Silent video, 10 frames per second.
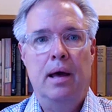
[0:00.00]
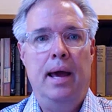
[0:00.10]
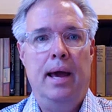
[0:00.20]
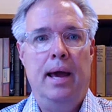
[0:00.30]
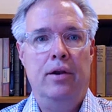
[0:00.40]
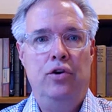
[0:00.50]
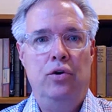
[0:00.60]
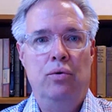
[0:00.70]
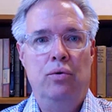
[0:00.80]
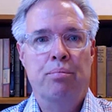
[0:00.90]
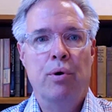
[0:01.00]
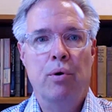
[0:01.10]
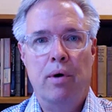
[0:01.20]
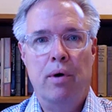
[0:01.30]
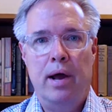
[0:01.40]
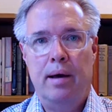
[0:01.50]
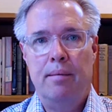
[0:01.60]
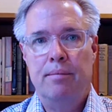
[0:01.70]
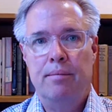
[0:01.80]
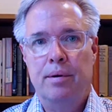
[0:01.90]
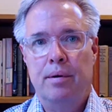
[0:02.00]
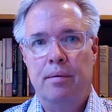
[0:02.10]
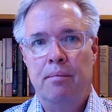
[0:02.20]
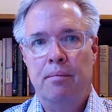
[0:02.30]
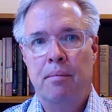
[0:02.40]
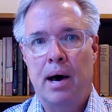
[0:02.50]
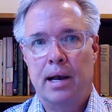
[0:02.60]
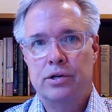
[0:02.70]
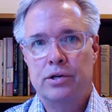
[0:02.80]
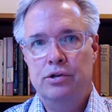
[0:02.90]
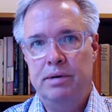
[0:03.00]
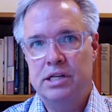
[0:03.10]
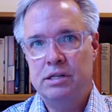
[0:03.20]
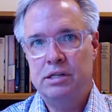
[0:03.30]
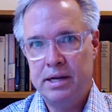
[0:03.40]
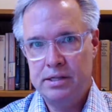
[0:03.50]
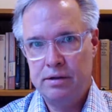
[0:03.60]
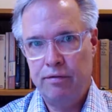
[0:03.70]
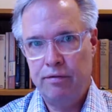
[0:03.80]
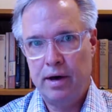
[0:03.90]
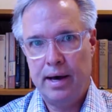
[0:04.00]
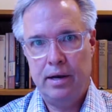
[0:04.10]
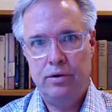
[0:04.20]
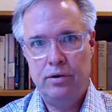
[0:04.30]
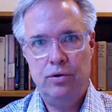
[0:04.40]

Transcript: and you program the model to be specified